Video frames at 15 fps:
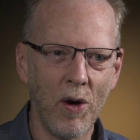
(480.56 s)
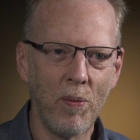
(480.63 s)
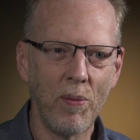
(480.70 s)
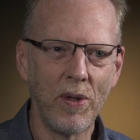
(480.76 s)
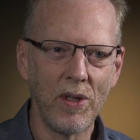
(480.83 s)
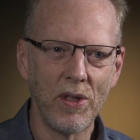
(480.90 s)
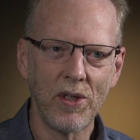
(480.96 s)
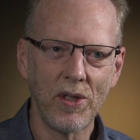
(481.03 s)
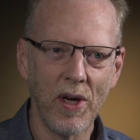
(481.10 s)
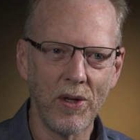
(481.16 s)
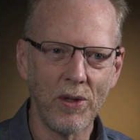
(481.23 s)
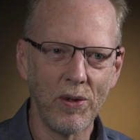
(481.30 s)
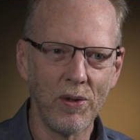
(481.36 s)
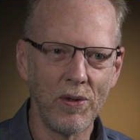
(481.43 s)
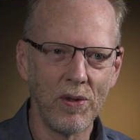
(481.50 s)
open
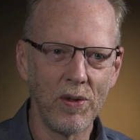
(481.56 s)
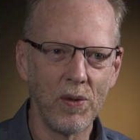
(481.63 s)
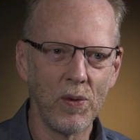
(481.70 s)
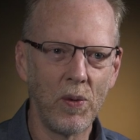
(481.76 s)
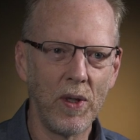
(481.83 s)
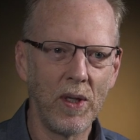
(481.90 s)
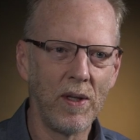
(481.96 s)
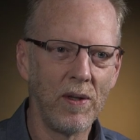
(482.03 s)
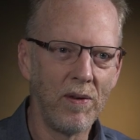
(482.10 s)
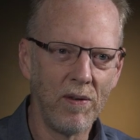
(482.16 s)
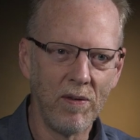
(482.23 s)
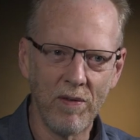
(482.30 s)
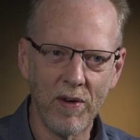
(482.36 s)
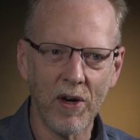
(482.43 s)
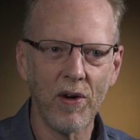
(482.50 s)
discussions with
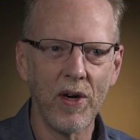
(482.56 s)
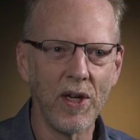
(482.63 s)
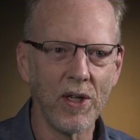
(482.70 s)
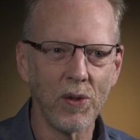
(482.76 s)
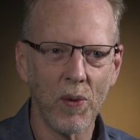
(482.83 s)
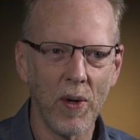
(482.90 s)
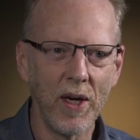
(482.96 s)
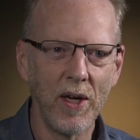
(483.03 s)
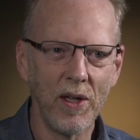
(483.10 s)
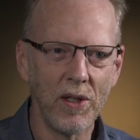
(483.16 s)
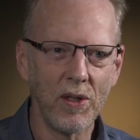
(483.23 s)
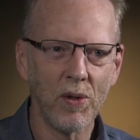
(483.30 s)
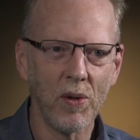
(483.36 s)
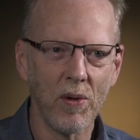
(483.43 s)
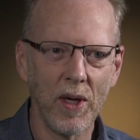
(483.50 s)
various
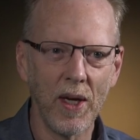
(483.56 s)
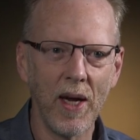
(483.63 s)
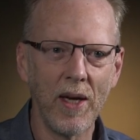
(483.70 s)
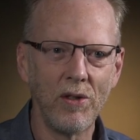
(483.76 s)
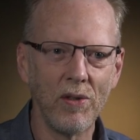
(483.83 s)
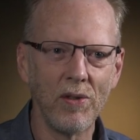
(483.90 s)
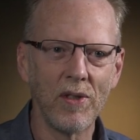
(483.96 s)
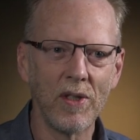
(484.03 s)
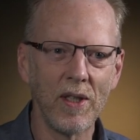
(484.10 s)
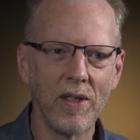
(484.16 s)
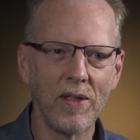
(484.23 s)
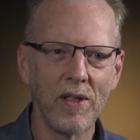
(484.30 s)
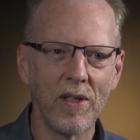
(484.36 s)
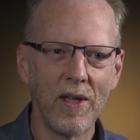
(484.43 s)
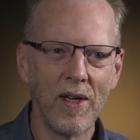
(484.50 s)
regulatory
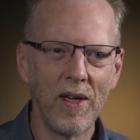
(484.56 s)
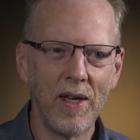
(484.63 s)
agencies,